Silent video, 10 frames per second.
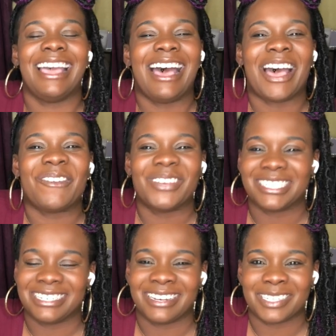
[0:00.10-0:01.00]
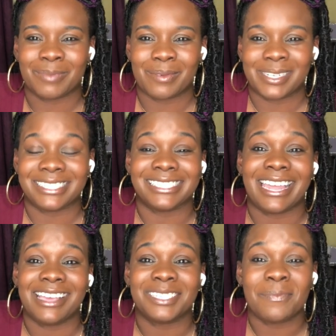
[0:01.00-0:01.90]
I officially launched my business
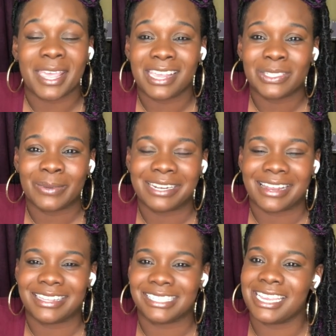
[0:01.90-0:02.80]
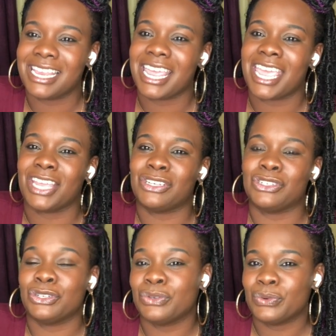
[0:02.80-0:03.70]
last May 2019, and
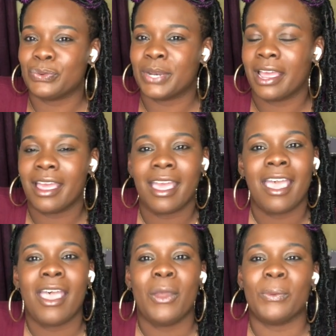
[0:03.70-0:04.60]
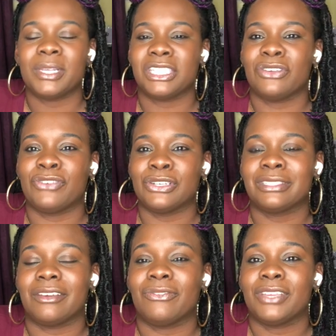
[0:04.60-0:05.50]
June was the first
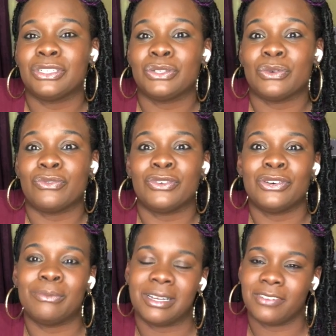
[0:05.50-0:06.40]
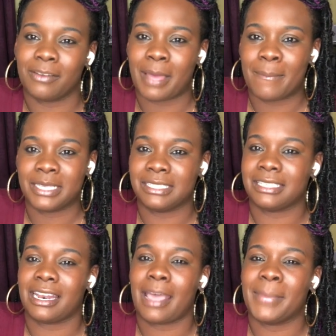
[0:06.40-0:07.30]
official full month of my business,
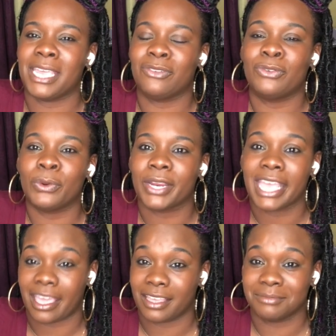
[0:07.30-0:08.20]
and I made $4K.